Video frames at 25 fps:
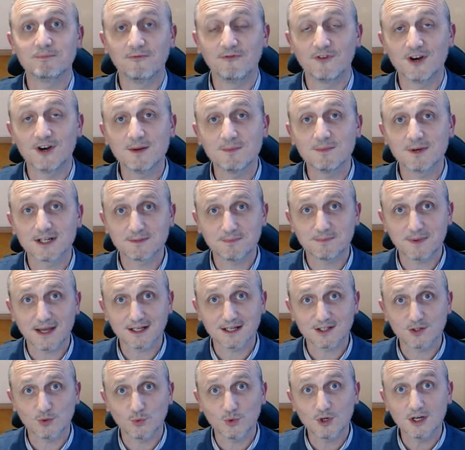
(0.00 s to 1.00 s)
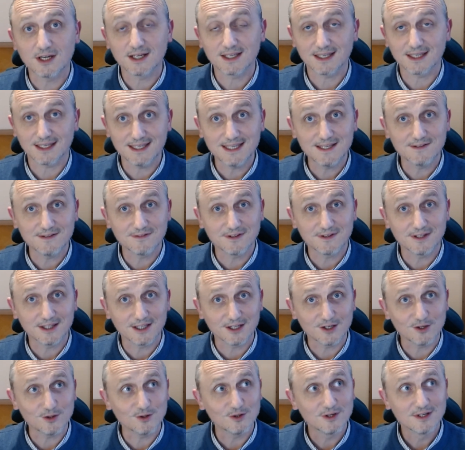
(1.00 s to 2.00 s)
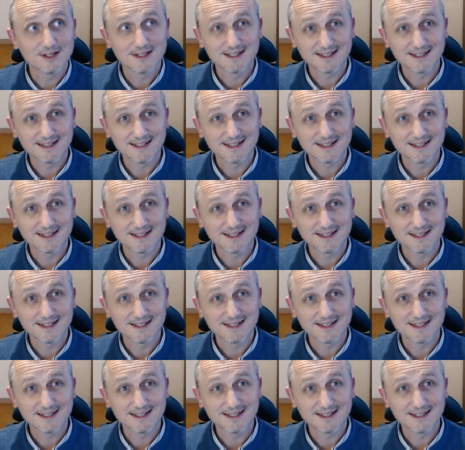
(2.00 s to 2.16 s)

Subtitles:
very much back to work, even though